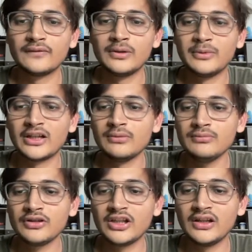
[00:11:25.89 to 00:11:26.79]
will become
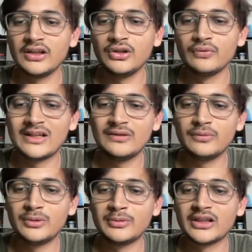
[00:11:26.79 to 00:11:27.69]
k, new value
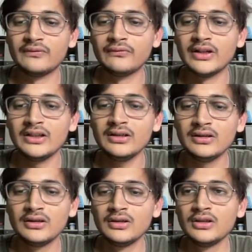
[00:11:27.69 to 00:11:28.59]
will become 1.
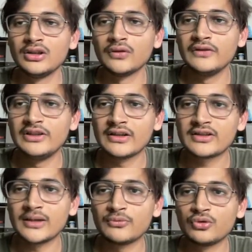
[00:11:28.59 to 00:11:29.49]
Now we just have to